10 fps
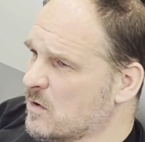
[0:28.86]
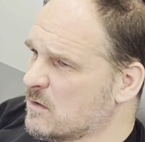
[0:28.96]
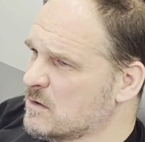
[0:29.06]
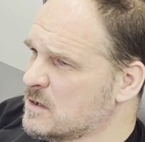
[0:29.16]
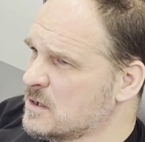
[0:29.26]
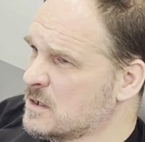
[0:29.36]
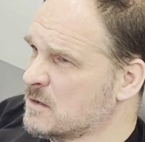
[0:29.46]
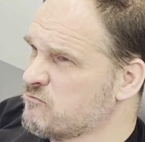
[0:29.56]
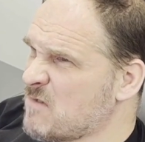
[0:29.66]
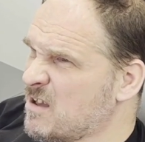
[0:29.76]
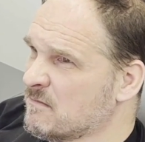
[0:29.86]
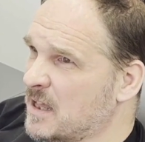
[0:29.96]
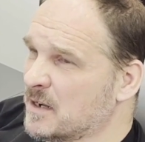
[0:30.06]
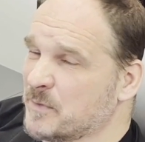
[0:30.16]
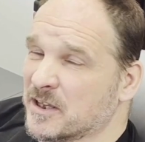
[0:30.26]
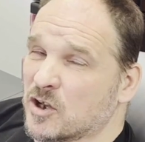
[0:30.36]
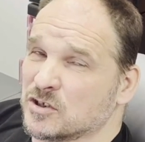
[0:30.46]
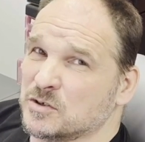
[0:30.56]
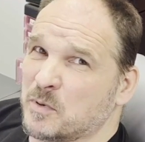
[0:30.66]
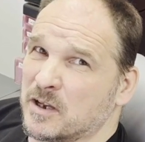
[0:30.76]
Uh, had a bit of
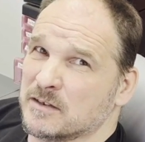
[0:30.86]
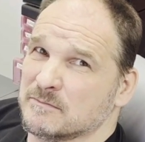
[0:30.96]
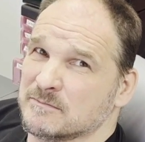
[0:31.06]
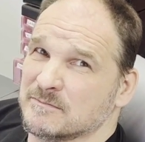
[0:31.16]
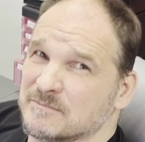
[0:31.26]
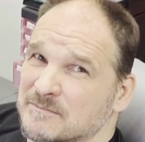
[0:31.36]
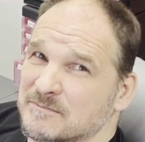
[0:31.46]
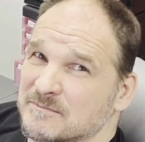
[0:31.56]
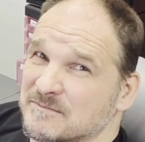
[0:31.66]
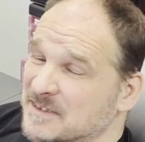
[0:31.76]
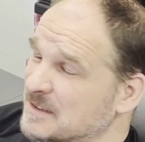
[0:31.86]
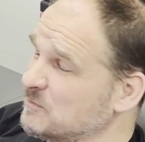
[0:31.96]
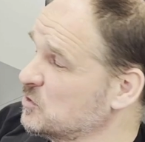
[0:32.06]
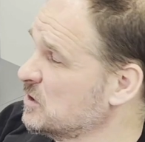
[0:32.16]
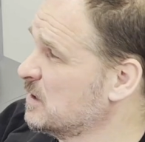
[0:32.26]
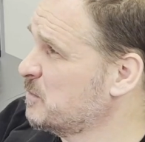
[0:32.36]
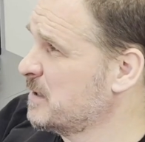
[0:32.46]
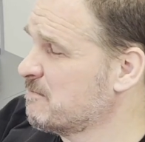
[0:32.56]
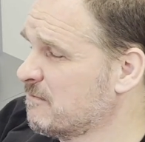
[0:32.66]
cottage pie. Did you? Yeah, just a little bit.